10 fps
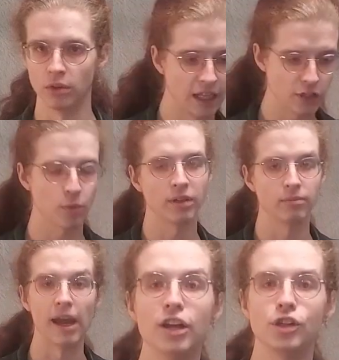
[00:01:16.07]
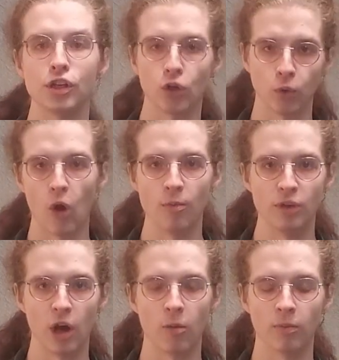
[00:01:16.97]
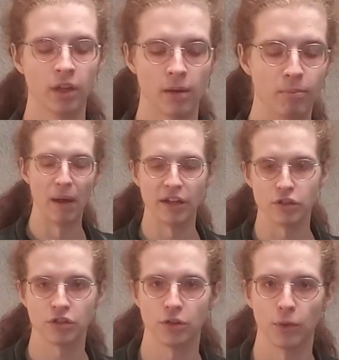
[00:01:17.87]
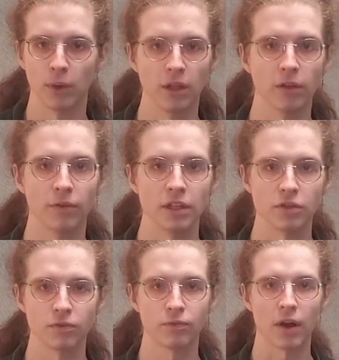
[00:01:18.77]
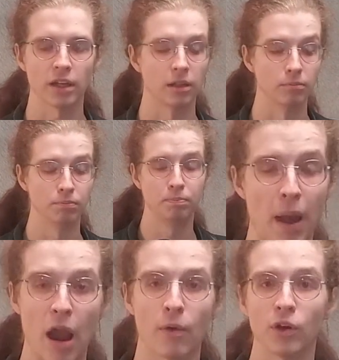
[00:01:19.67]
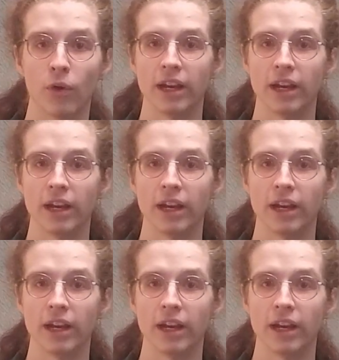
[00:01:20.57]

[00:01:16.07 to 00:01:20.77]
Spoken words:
That's when Agent Chrome Dome bends to the will of these fucking paranoid